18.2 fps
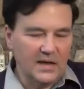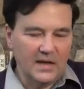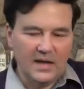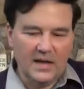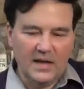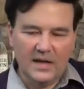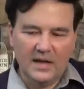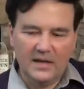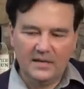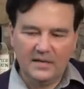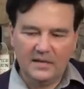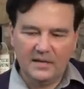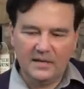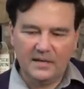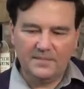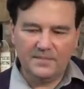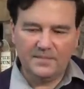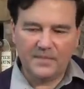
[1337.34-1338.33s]
And
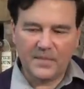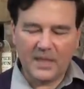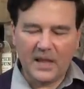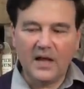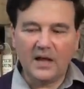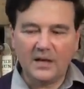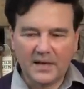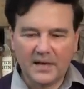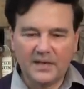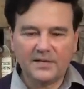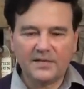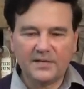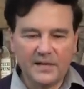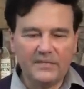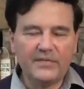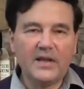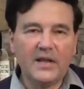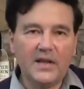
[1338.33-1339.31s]
um, I'll get a
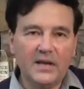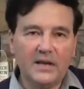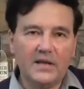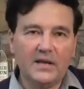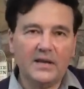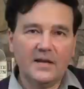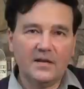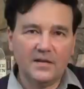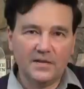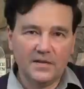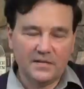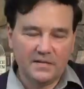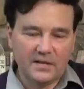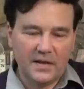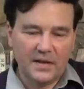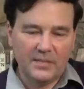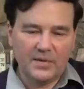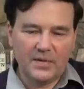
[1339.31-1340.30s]
788 on the
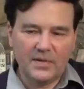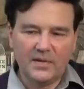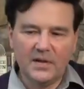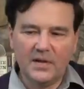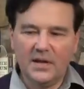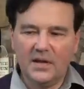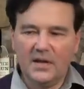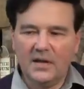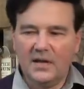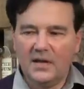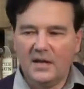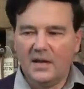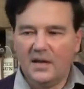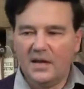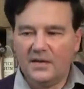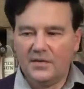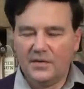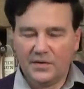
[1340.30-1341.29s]
table
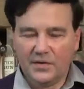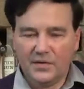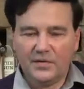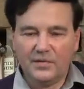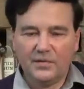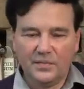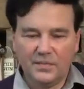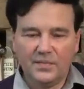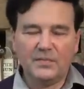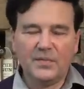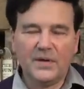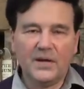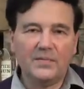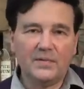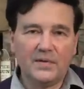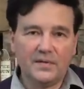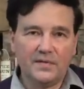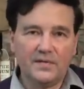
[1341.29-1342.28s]
and you, you'll be
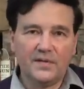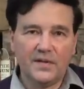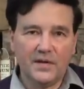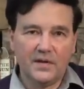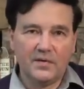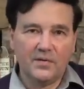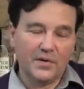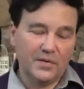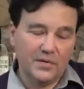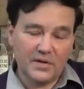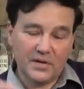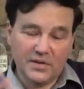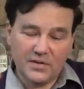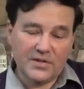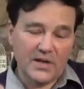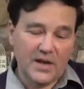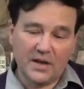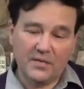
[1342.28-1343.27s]
able to see, or you
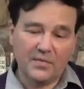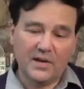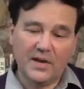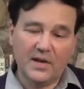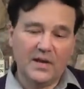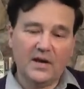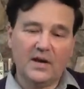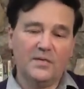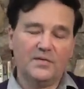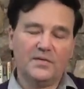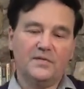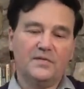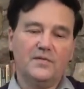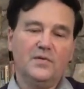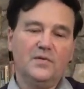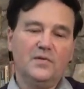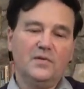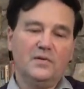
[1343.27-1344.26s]
can check right now,
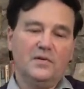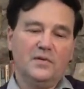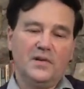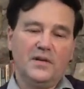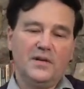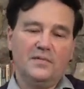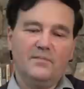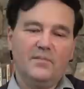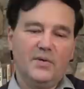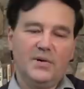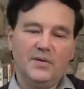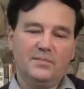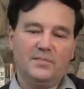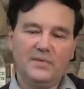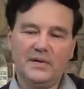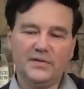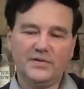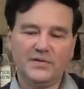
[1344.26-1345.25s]
just Google it, put a
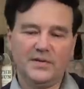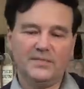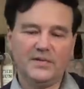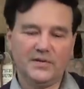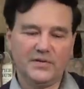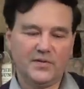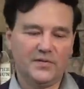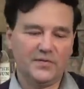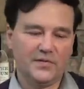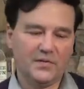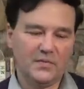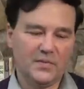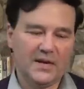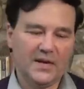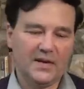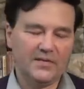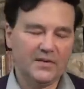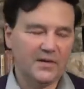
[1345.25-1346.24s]
bunch of images or
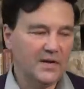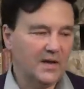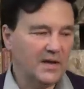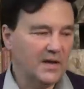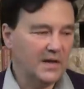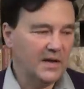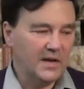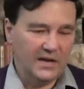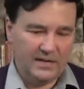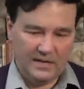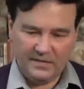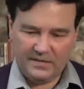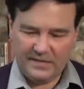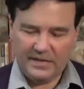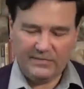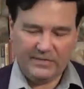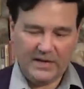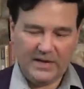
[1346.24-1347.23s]
whatever. The
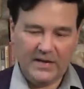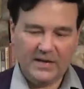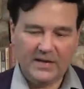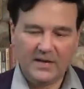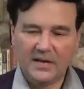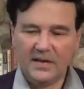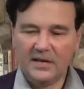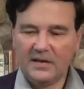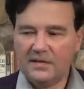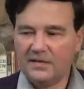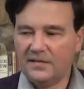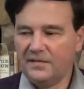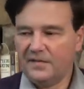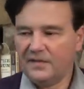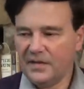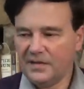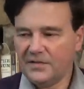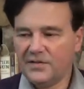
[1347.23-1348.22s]
788 is
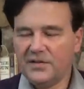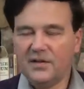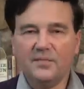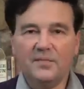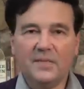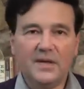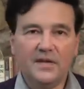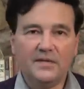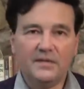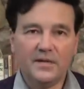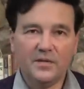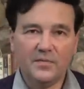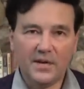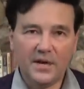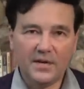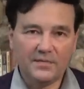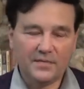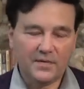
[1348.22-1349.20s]
such an amazing
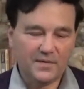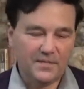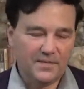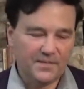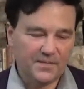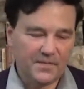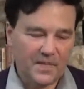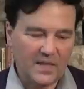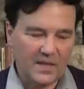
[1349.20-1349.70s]
rifle.